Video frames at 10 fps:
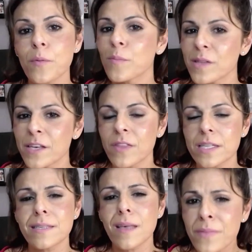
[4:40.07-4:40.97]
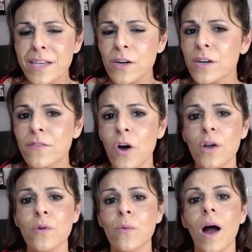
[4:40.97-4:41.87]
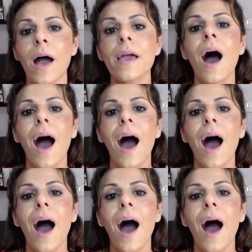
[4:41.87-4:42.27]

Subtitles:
believe that something could have gone awry,